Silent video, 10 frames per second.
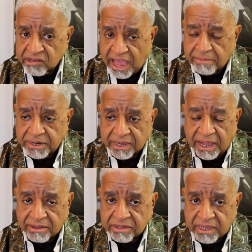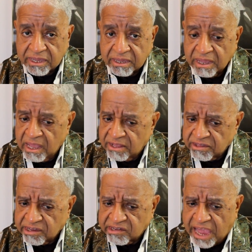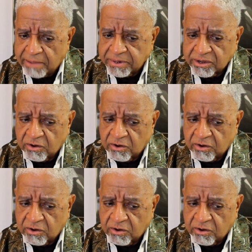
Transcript: happening out there, things happening